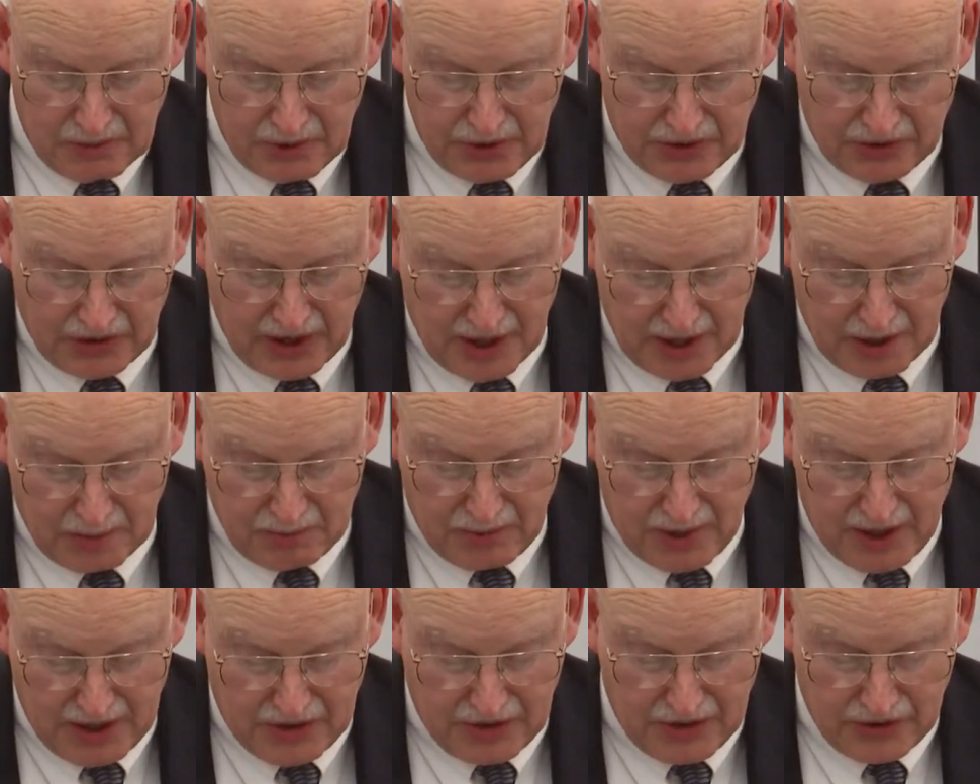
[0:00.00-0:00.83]
we
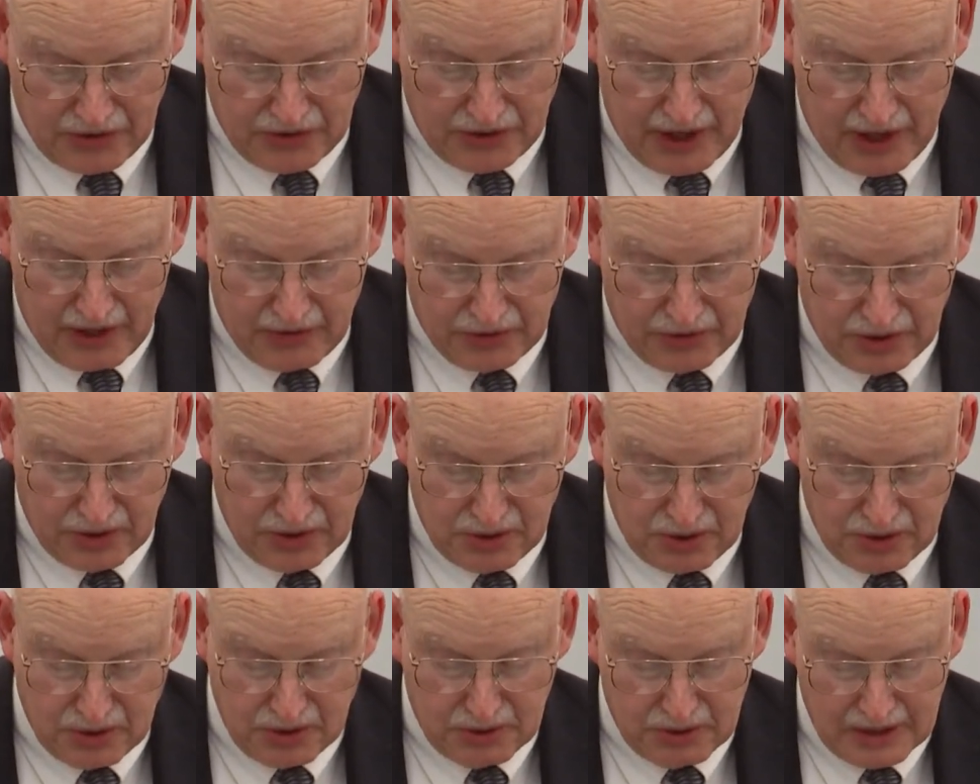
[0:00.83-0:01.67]
celebrate this
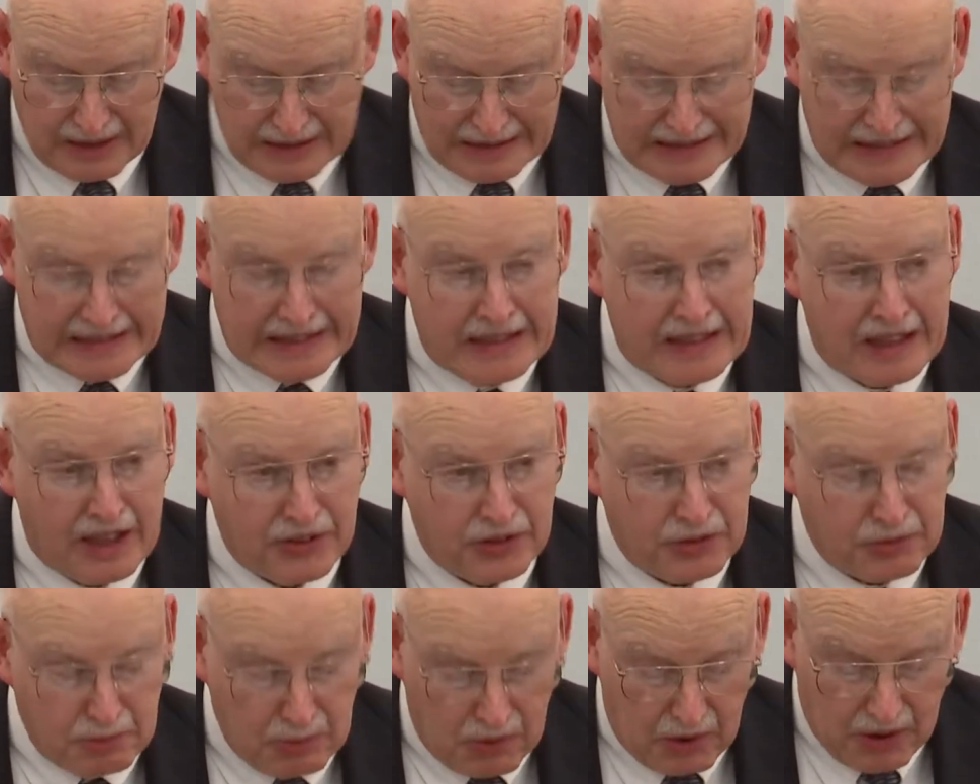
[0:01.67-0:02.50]
afternoon
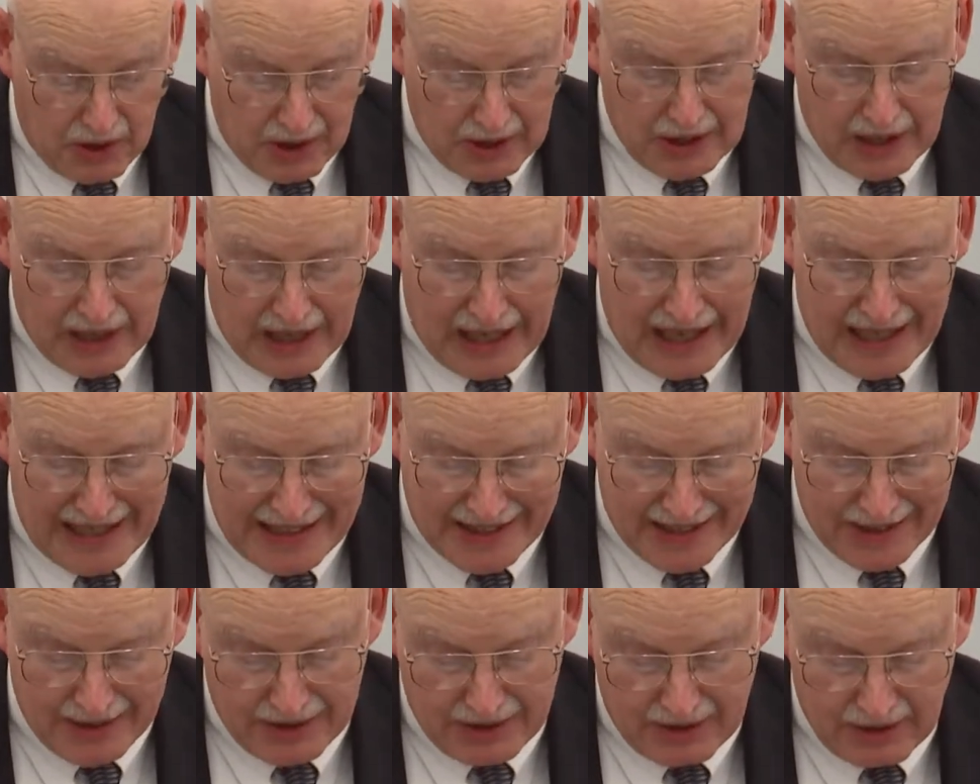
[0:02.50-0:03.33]
a small
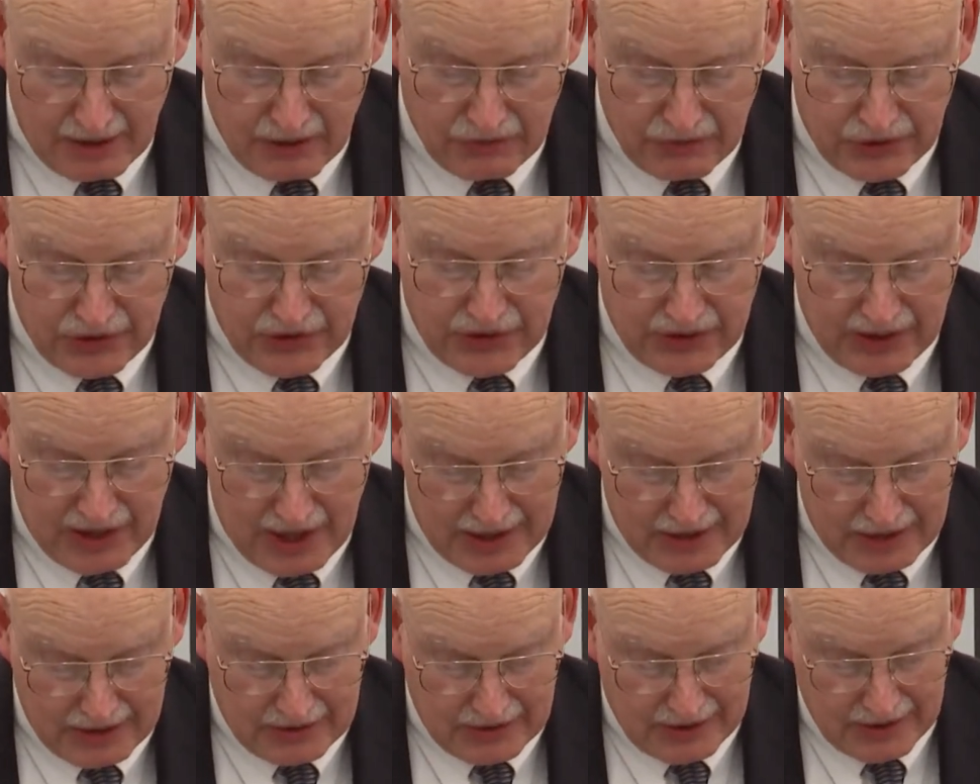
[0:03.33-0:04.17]
island of
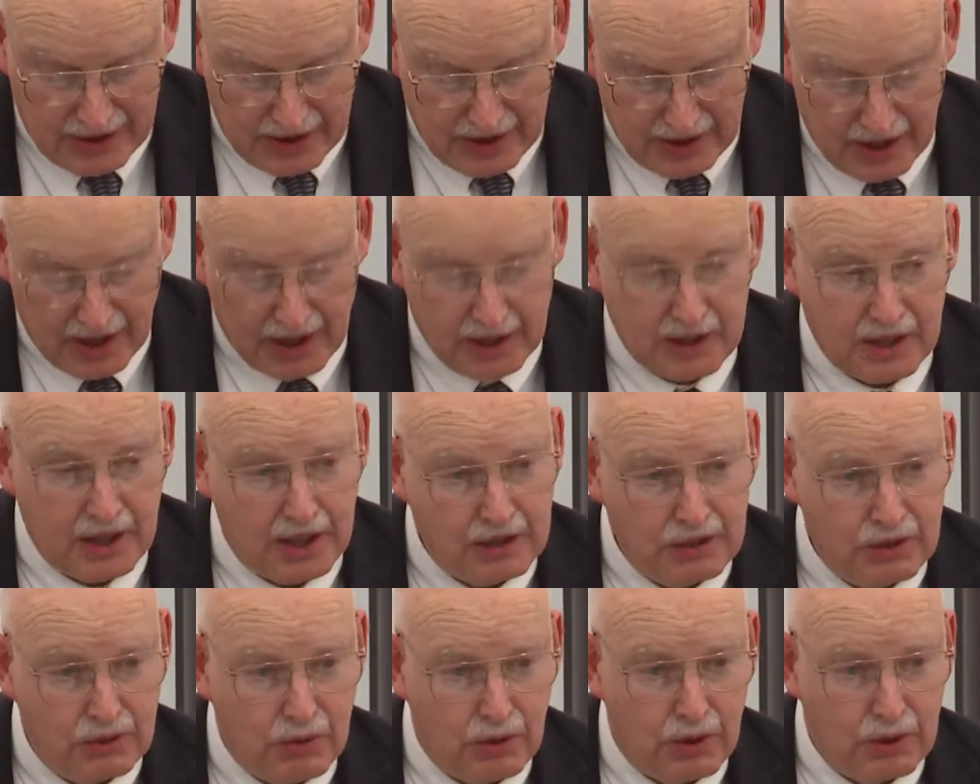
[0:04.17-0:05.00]
sanity and
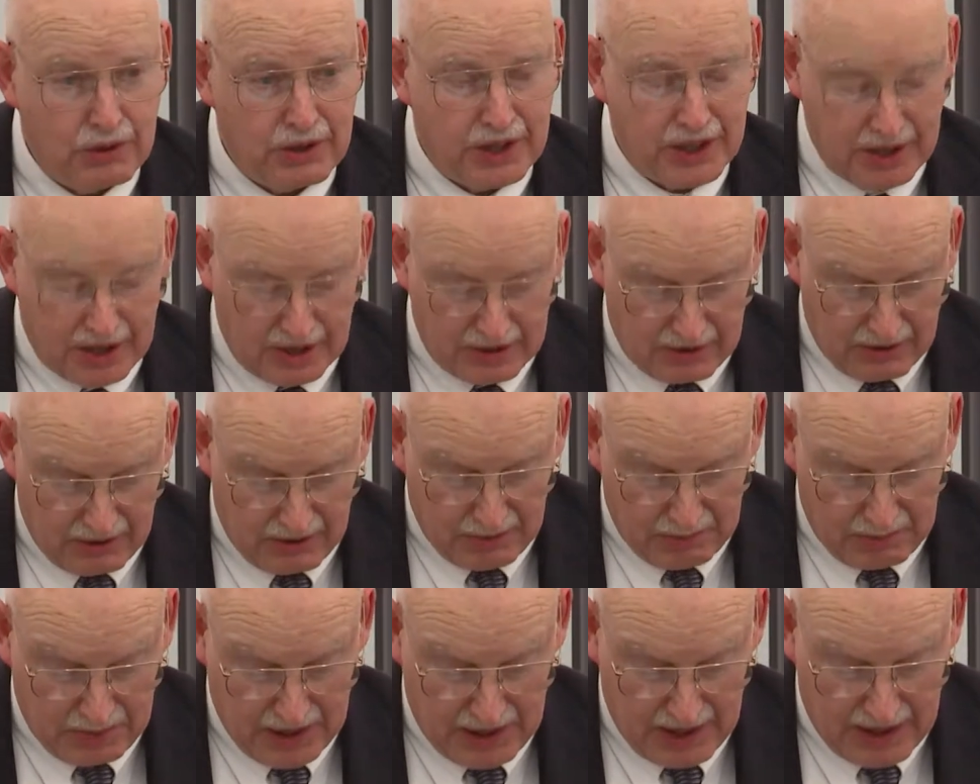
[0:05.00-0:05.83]
inquiry
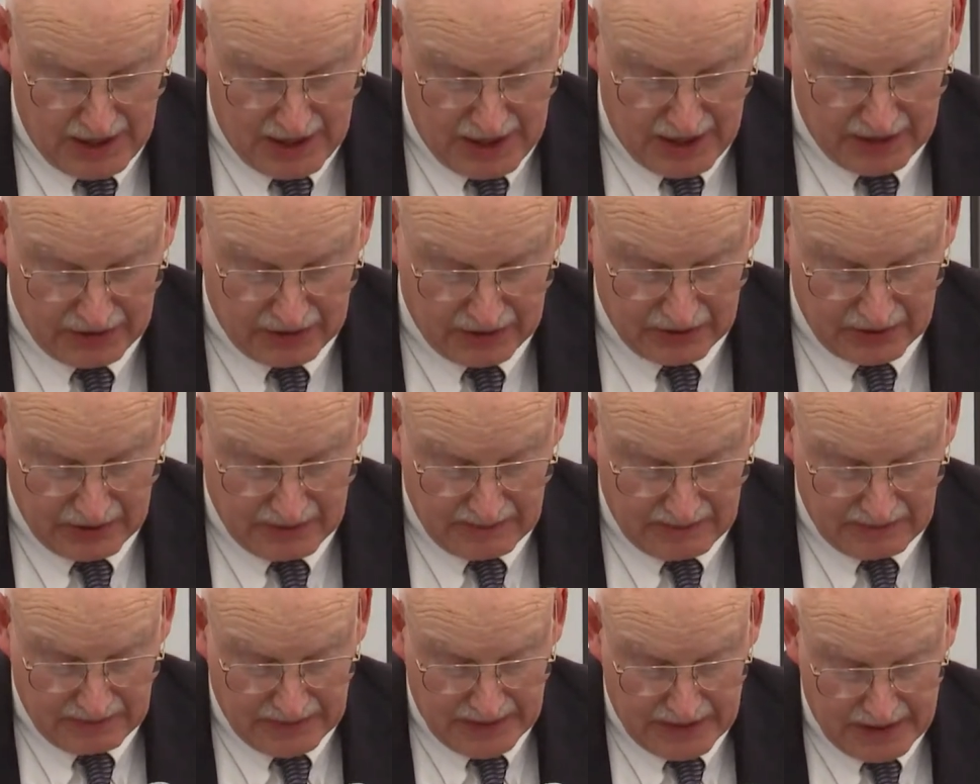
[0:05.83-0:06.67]
into the
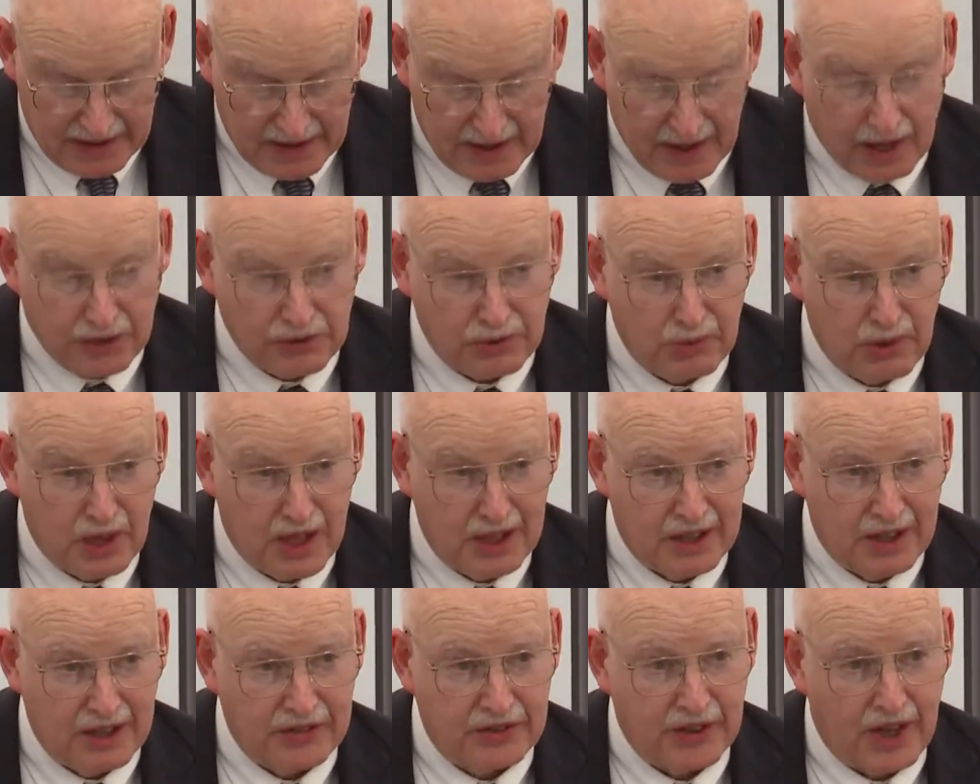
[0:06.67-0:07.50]
past, as
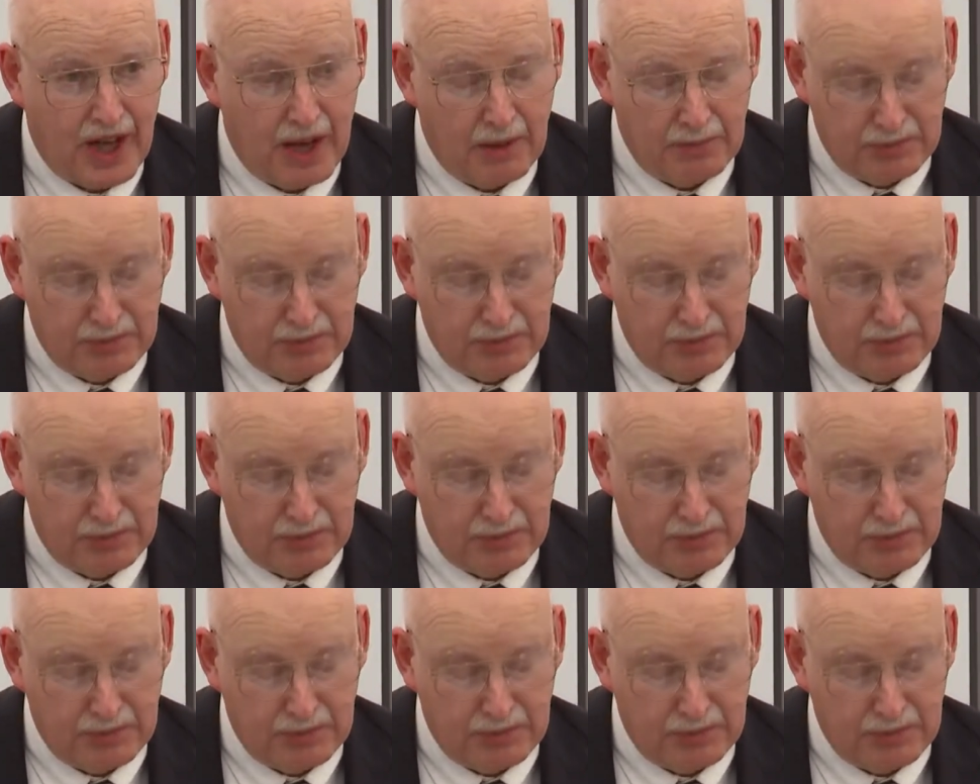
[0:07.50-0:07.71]
well as